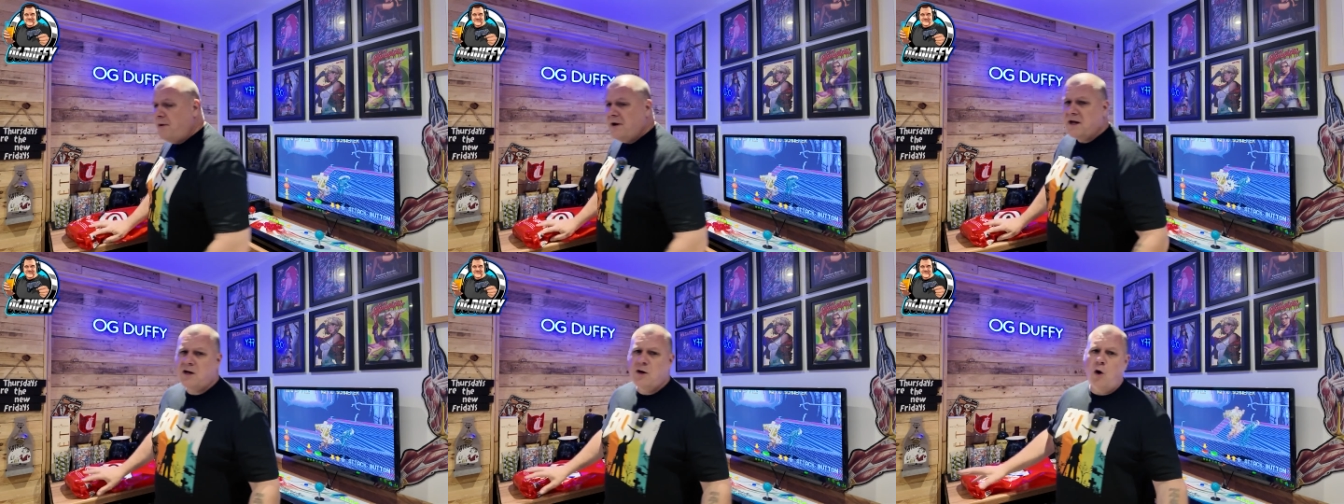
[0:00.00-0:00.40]

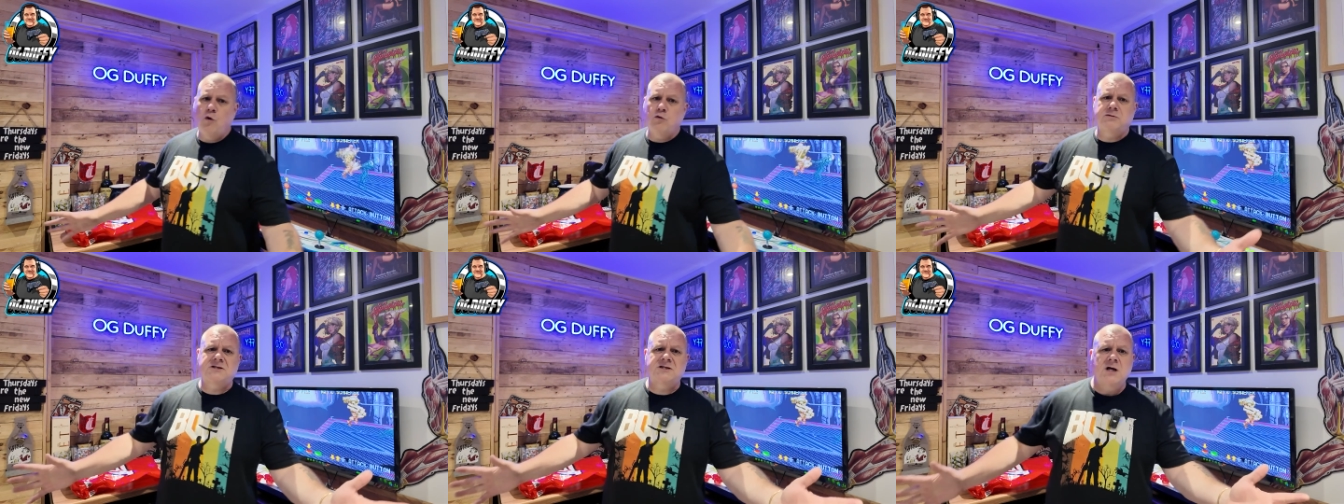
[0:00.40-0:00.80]
But of
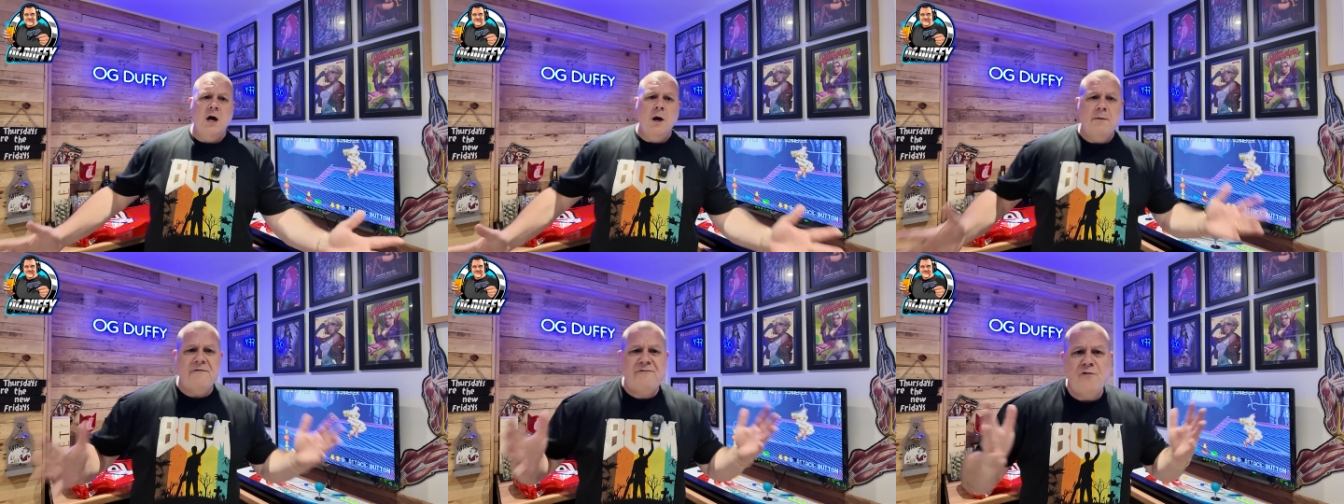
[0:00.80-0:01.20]
course,
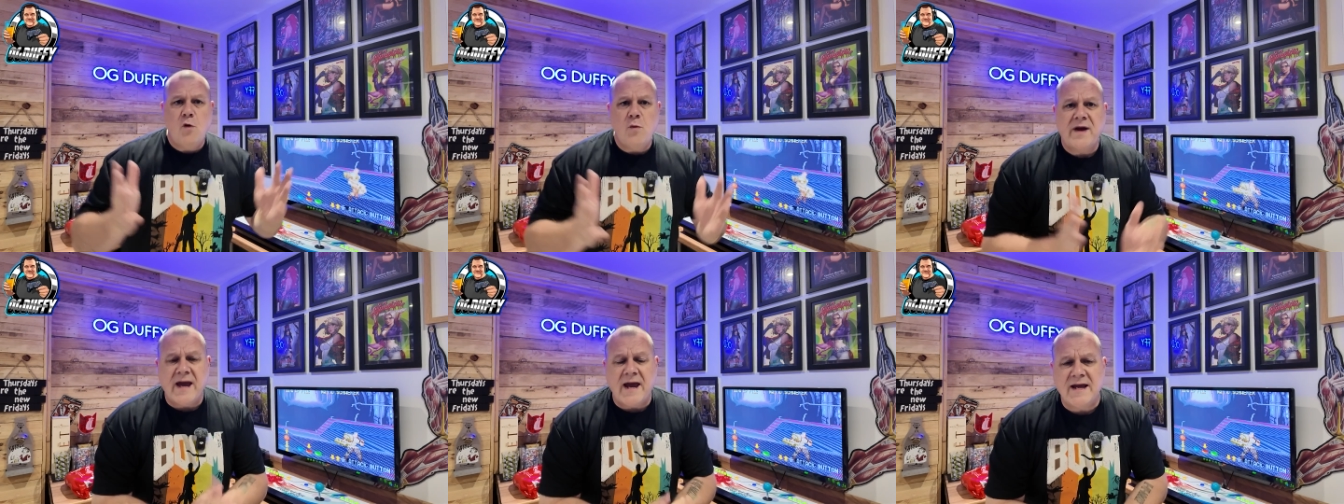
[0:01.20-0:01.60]

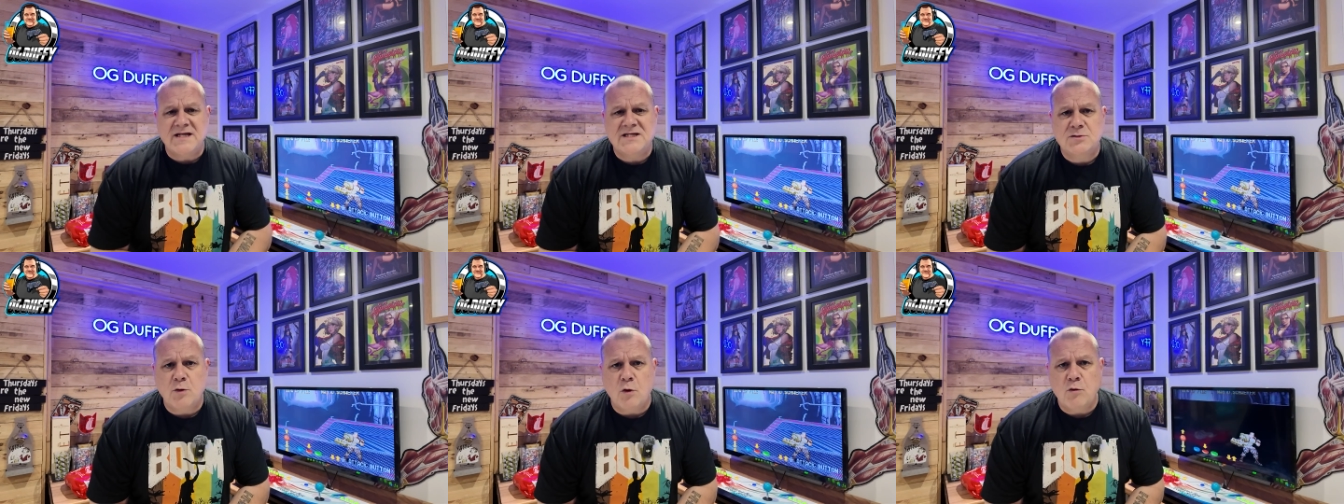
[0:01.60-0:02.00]
before we get
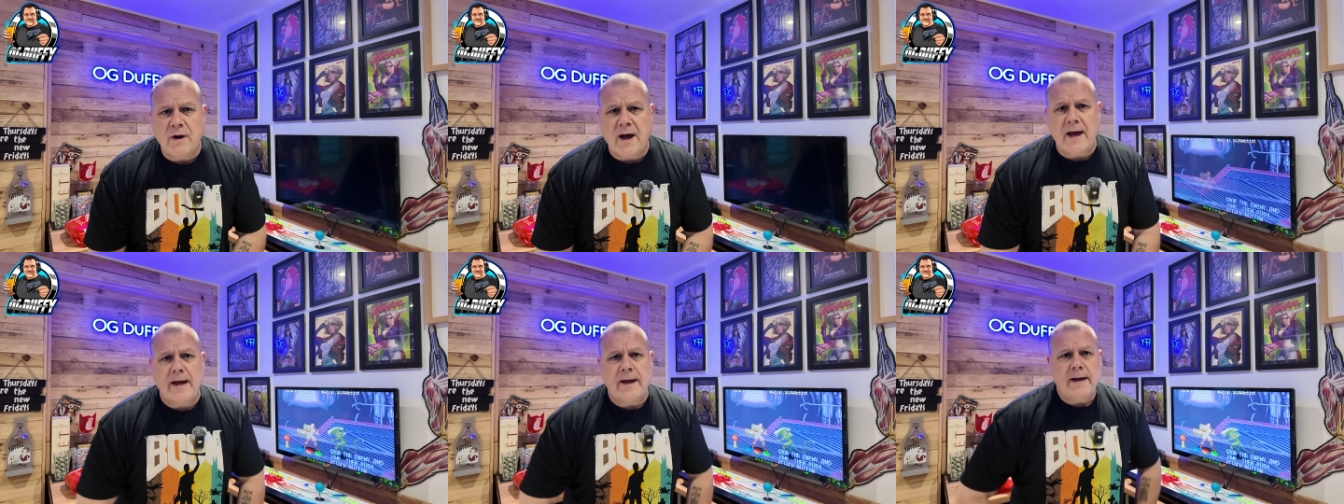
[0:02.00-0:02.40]
into all
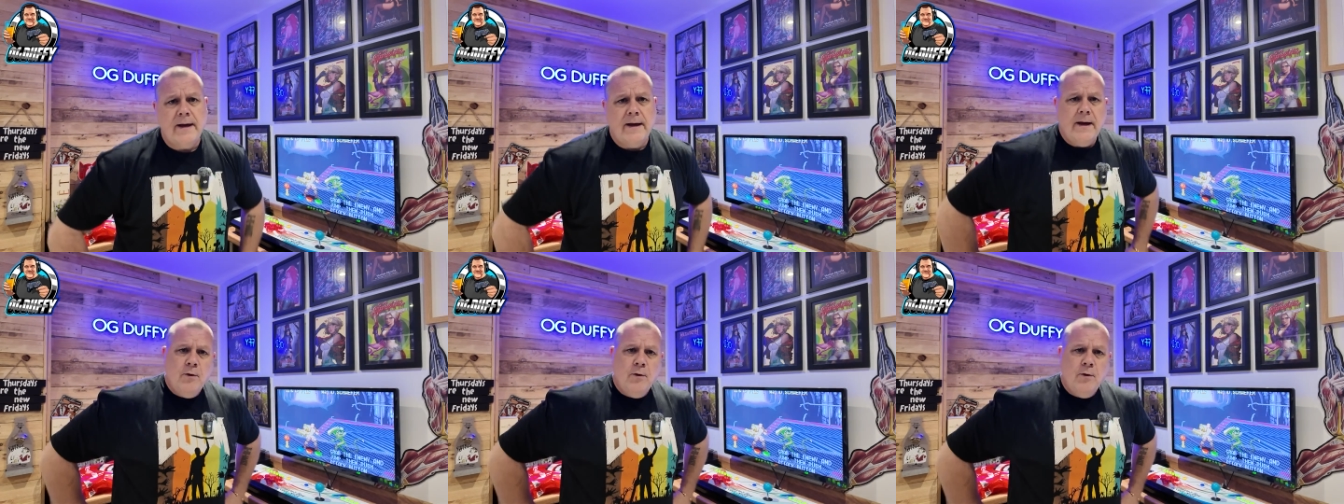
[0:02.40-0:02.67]
that,